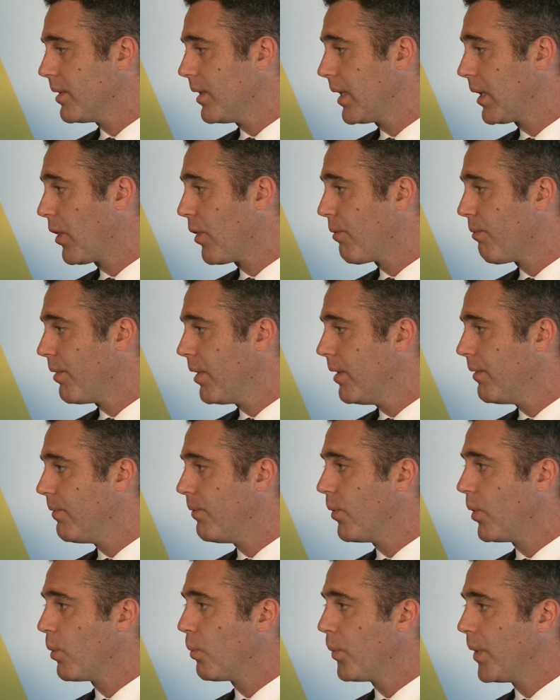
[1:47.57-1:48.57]
like 3 to
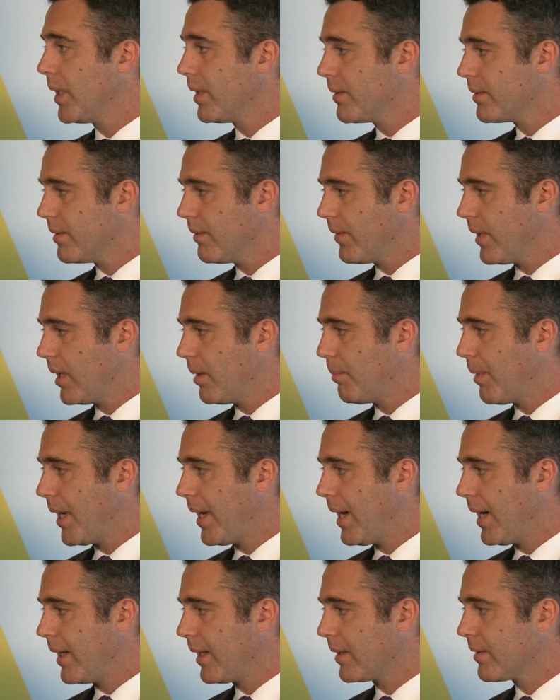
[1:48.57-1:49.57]
4 weeks of
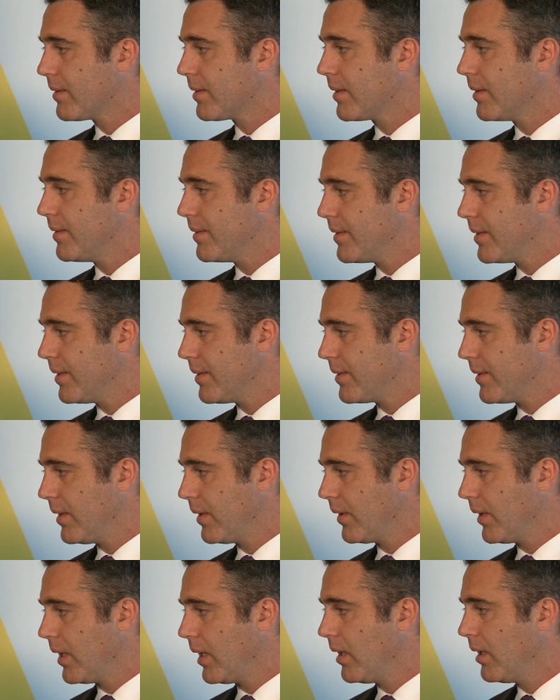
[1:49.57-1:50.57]
antibiotics
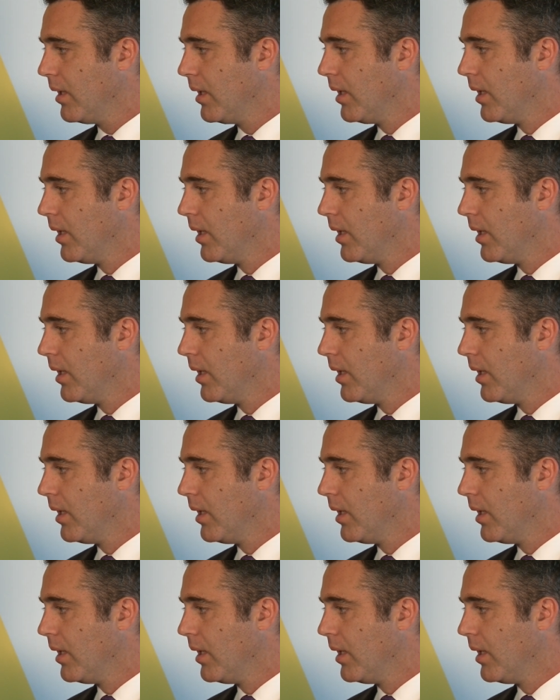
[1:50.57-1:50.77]
consistently.